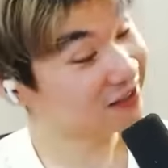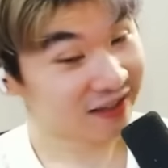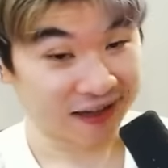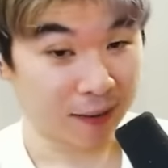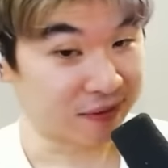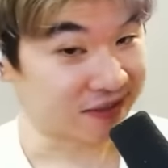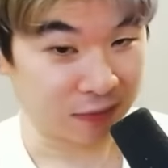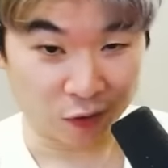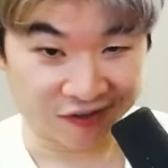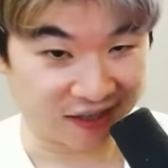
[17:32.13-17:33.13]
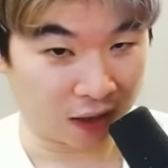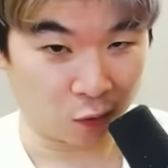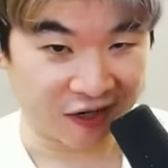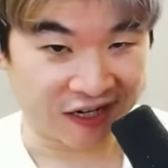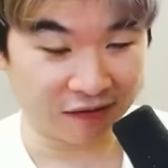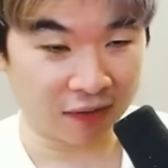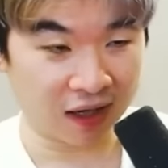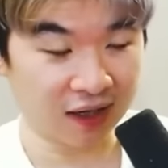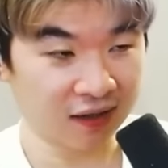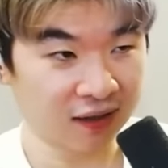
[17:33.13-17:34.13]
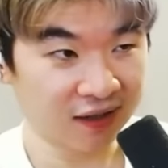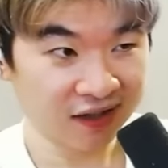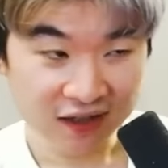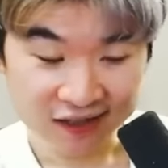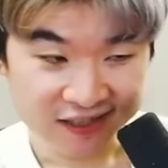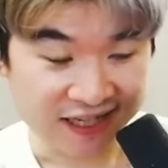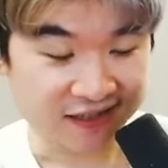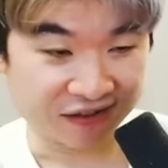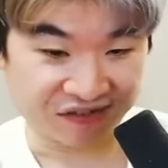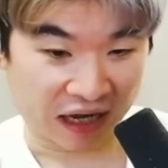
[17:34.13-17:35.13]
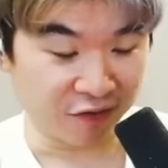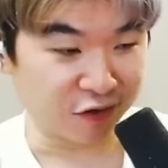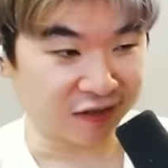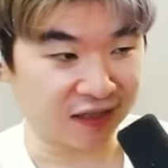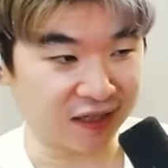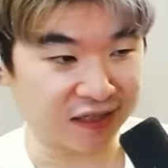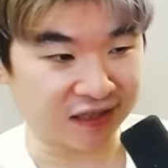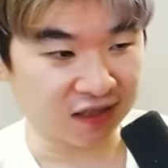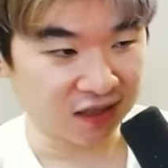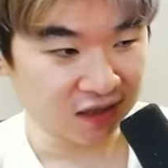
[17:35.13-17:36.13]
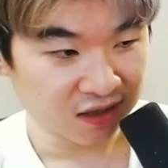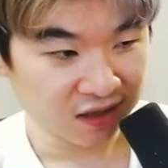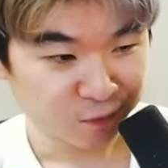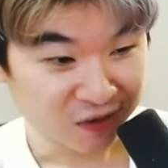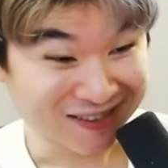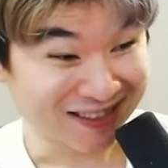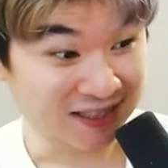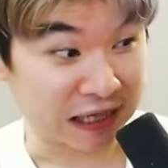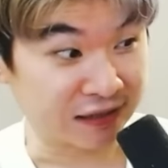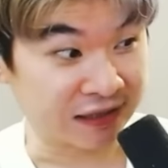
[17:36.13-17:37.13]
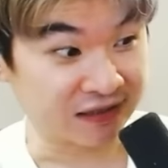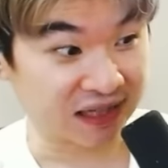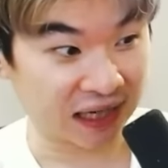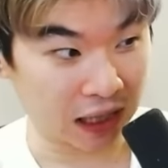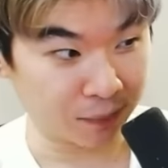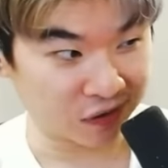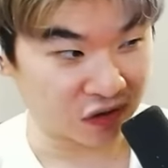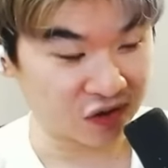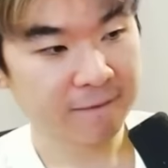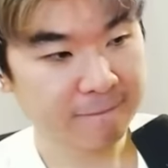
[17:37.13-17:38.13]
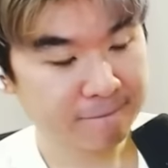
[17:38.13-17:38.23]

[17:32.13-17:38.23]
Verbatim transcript: can't be smoking that weed, man. That's the devil's lettuce. Satan's cabbage.